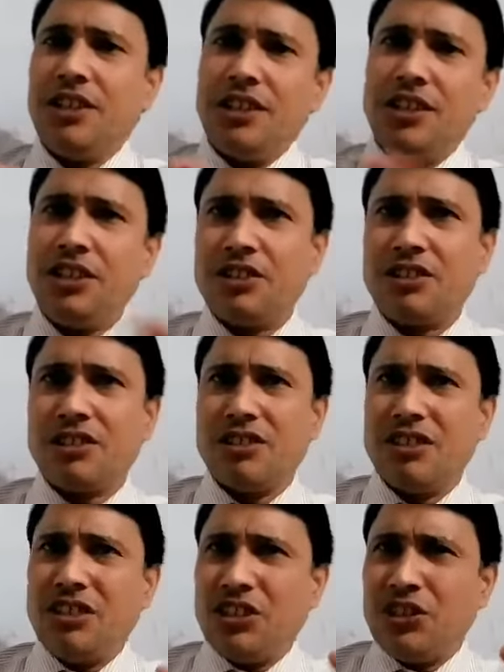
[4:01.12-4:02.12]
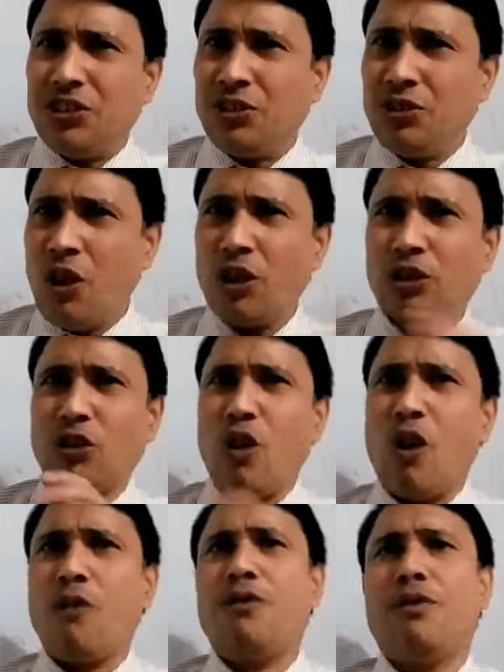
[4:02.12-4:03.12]
is not
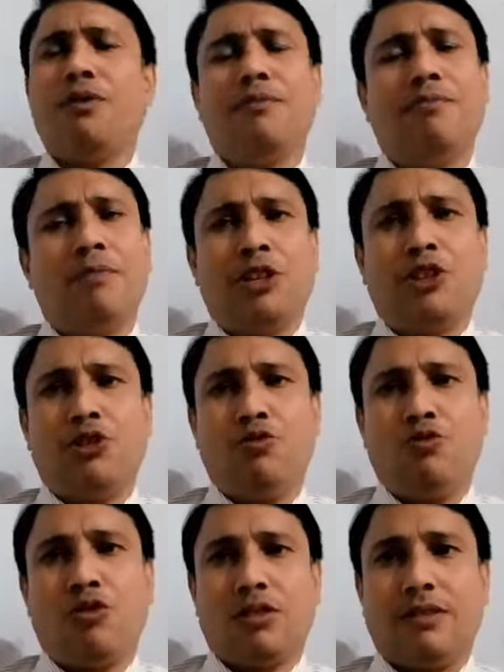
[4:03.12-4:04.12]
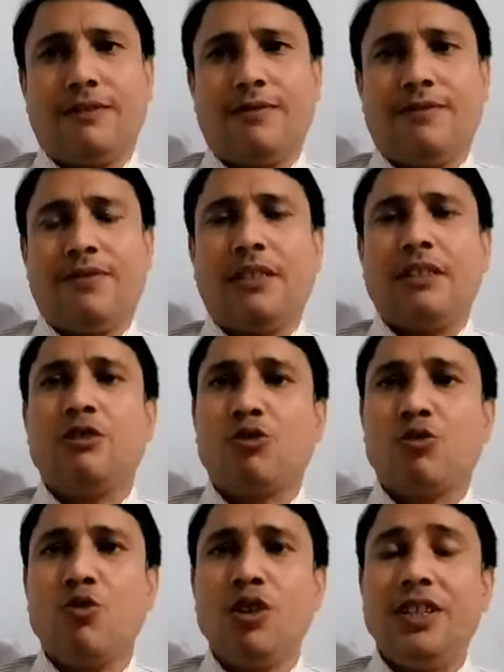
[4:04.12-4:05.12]
of much use.
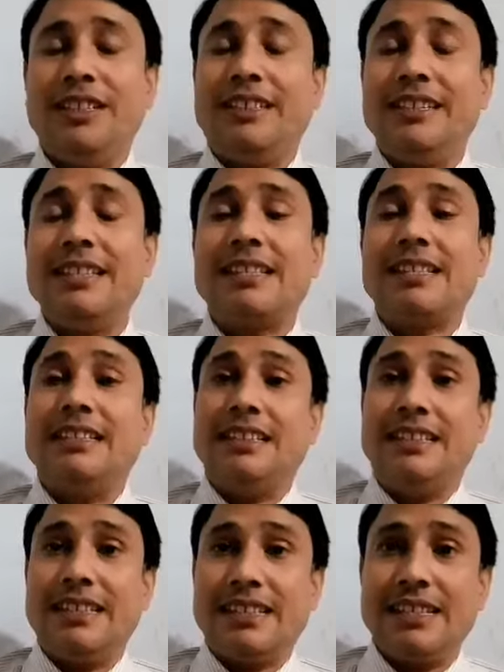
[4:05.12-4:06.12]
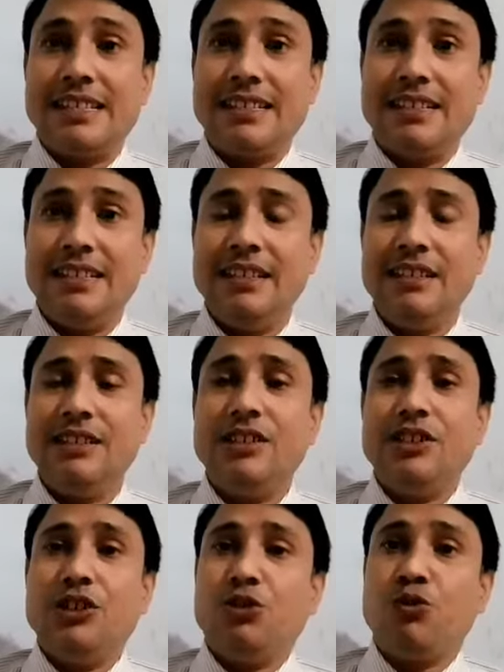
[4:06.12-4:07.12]
So it is necessary
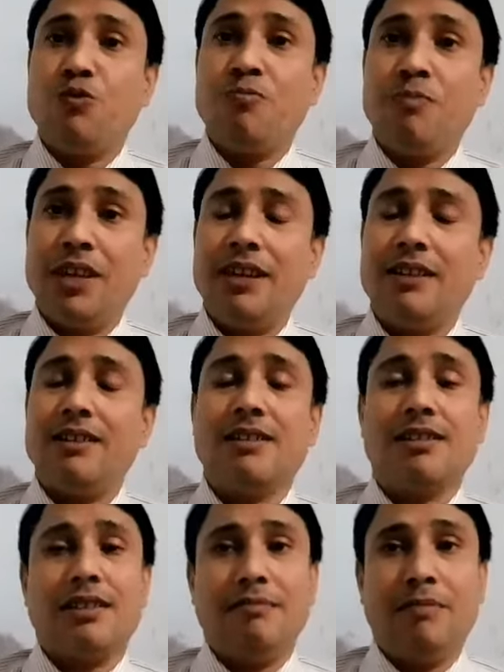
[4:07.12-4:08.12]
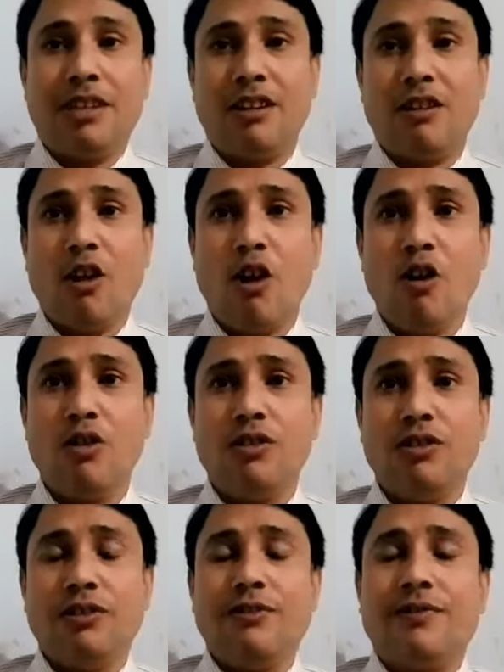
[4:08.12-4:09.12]
to make a similar law
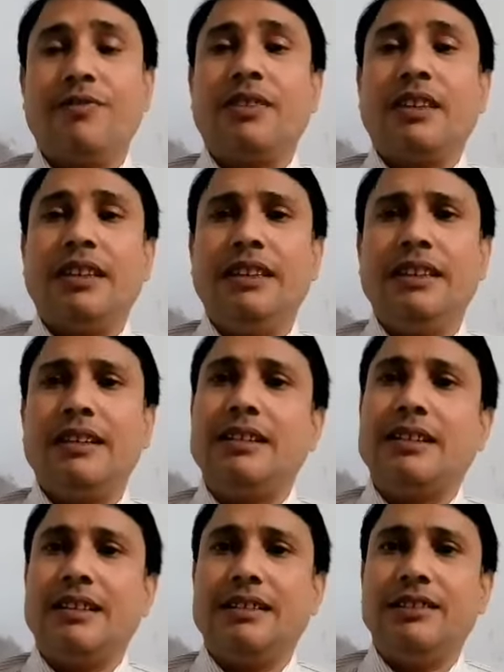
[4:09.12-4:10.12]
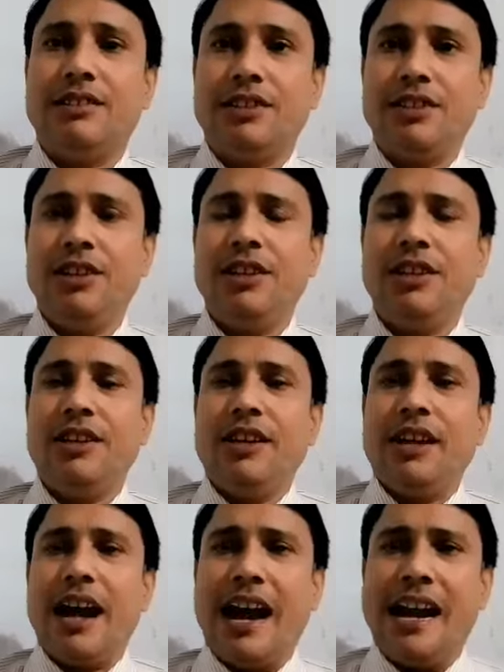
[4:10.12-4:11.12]
in a country,
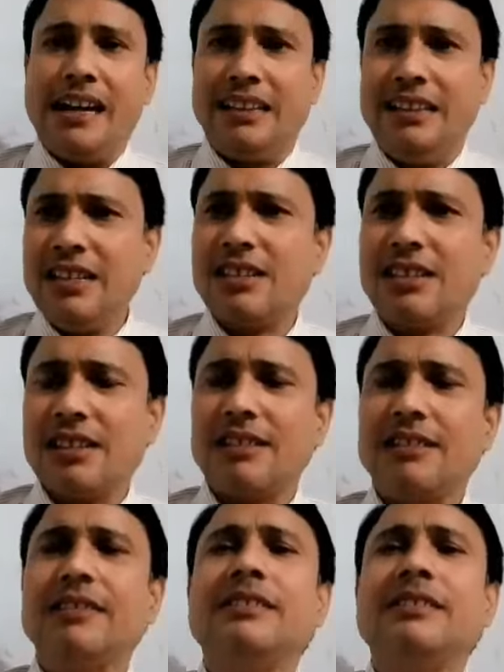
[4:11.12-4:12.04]
and this